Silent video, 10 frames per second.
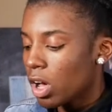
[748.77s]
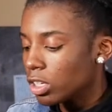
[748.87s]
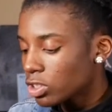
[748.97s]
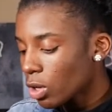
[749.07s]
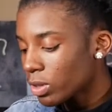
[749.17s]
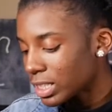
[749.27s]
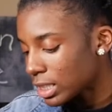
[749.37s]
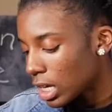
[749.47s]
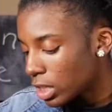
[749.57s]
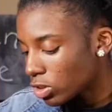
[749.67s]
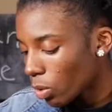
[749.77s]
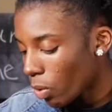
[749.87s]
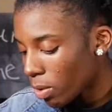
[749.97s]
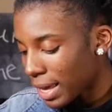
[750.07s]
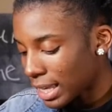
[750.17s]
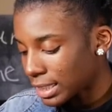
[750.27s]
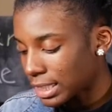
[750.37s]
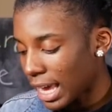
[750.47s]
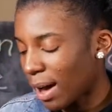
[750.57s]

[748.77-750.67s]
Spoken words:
So what we're making today,